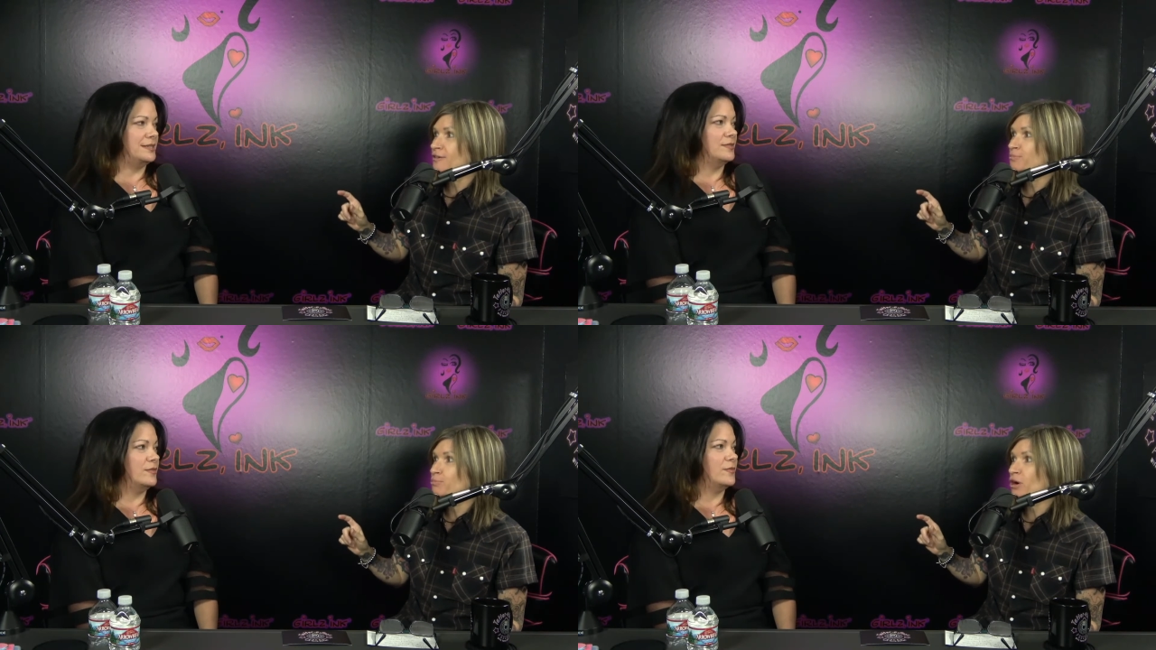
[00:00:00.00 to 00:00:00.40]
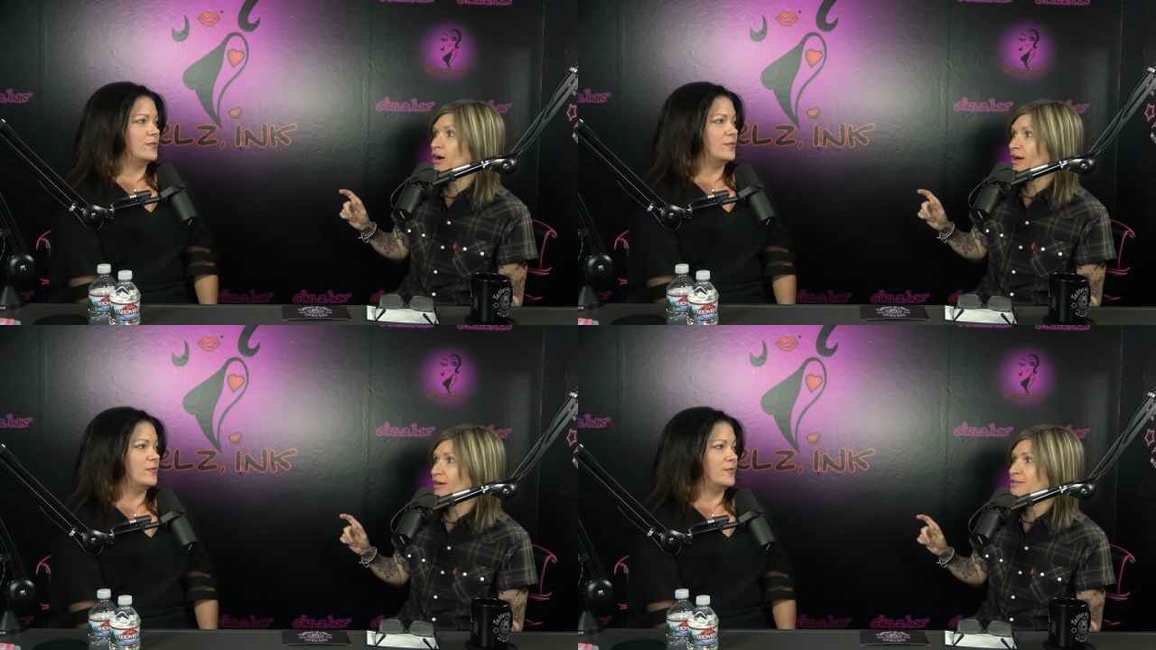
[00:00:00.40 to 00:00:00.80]

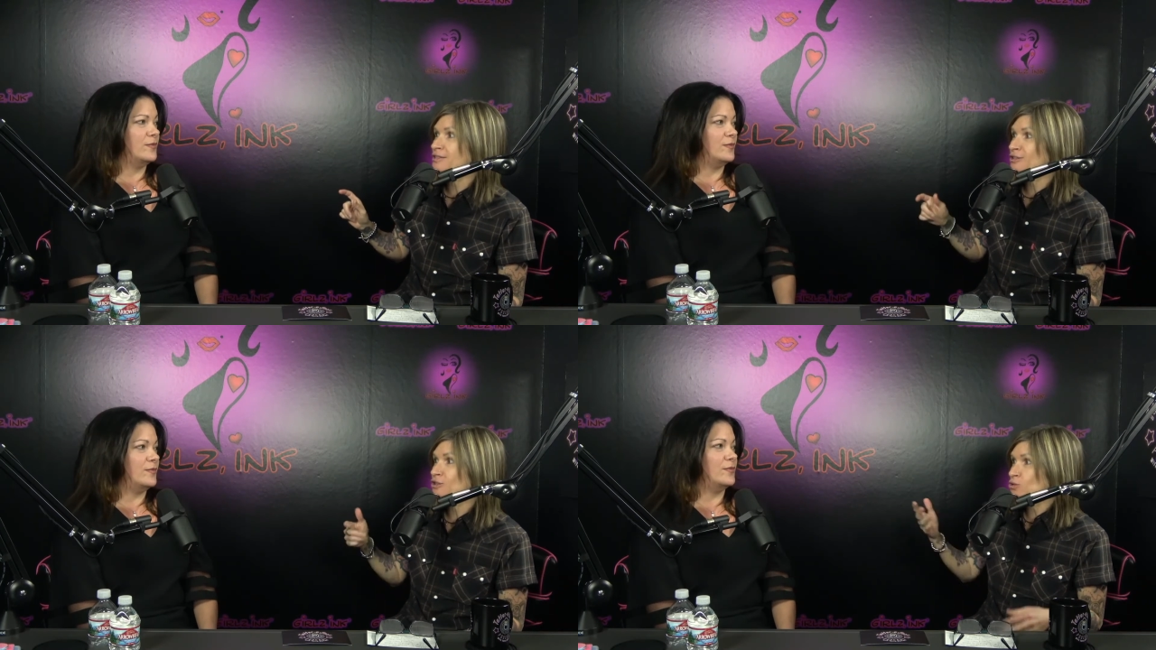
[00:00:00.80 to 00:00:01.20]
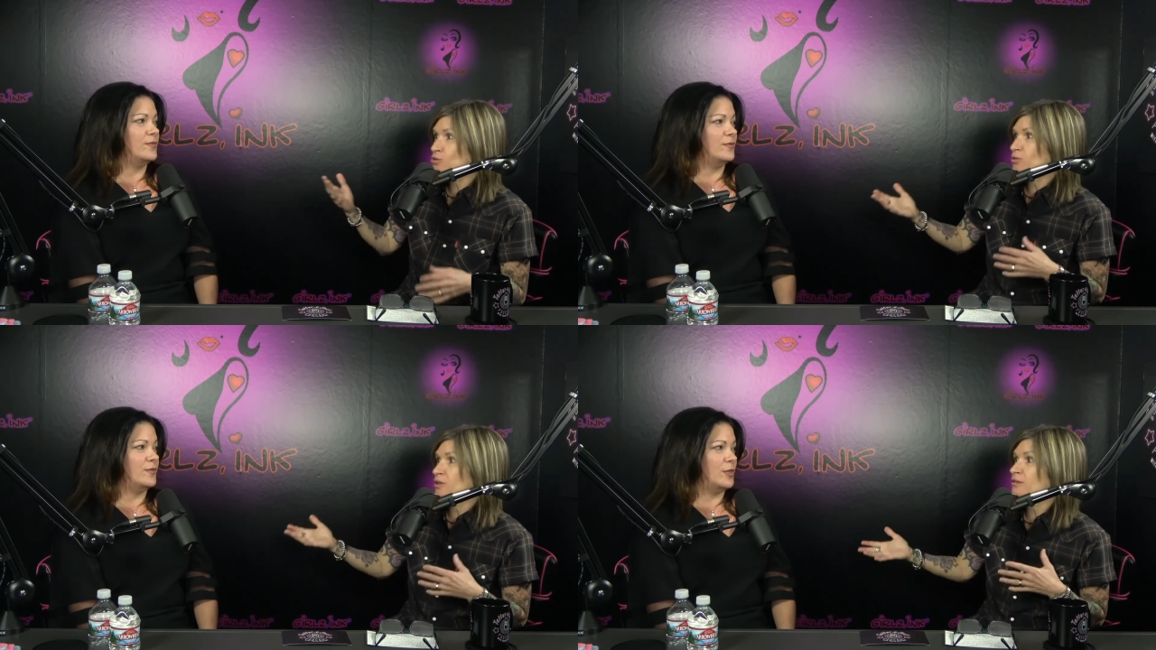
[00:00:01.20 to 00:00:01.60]
Speaker 1: But
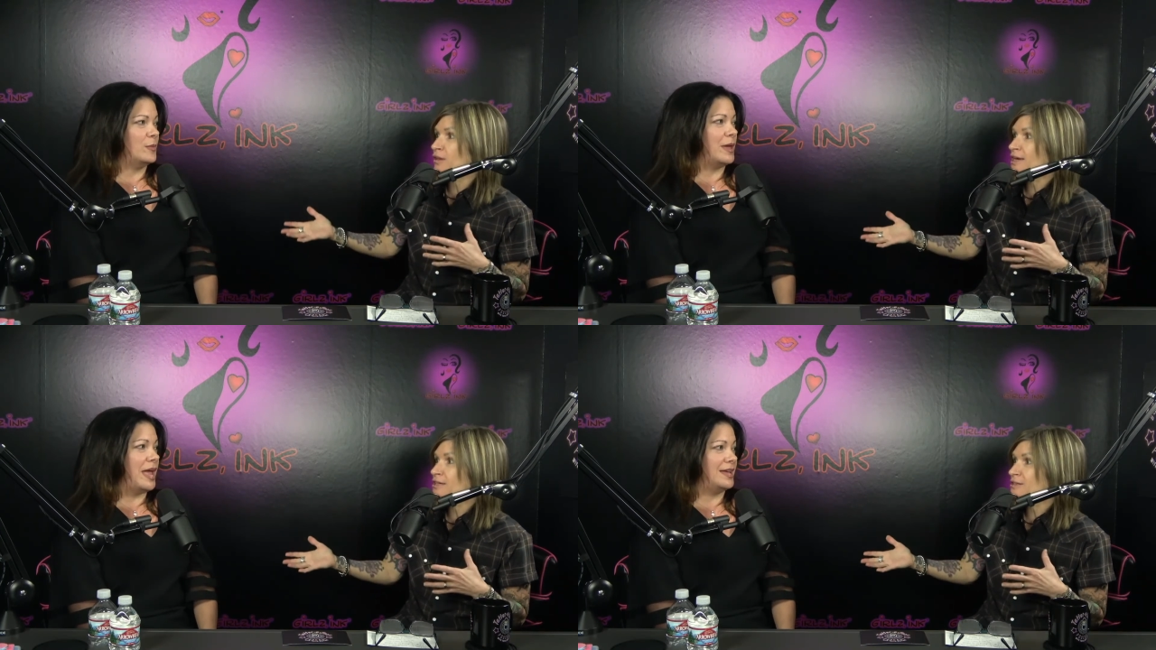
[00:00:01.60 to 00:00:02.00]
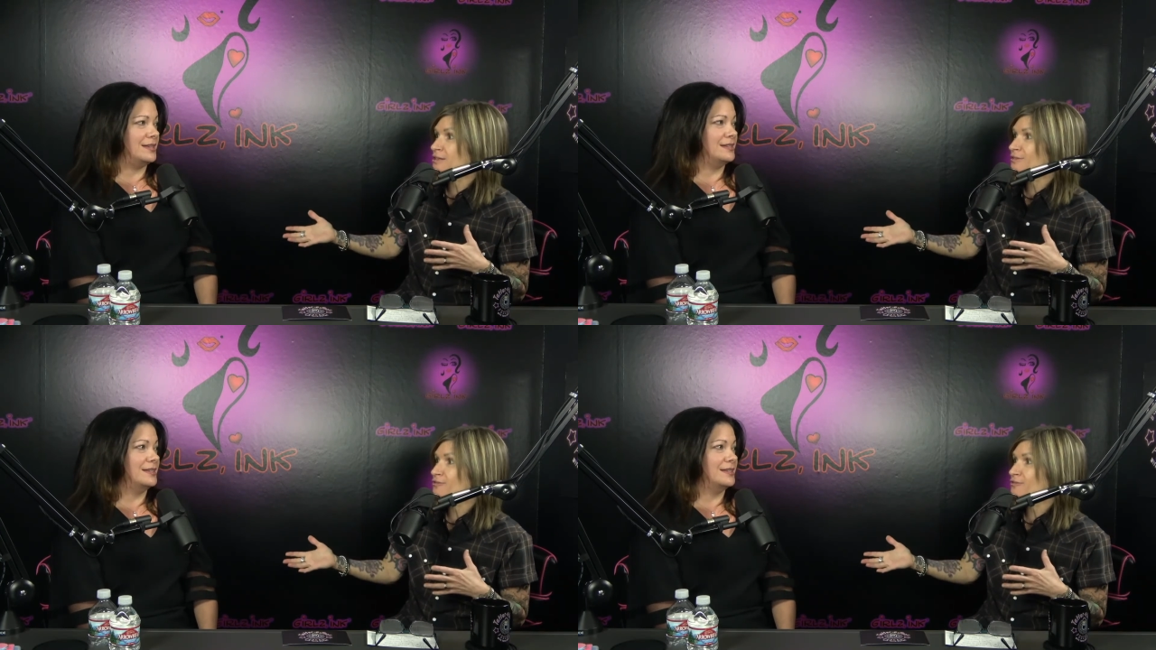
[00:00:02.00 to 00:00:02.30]
you for the band.